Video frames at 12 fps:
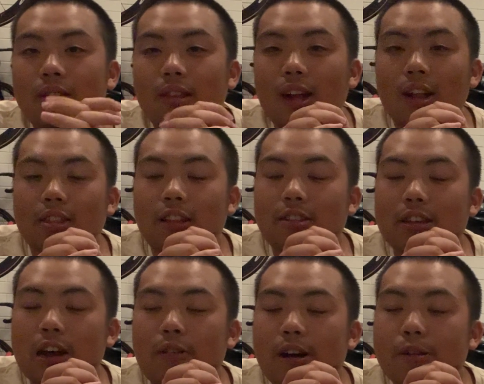that that's
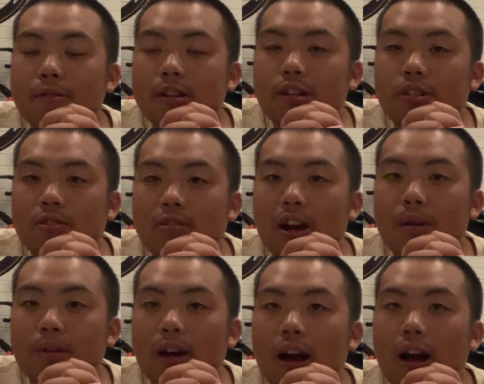how i really described it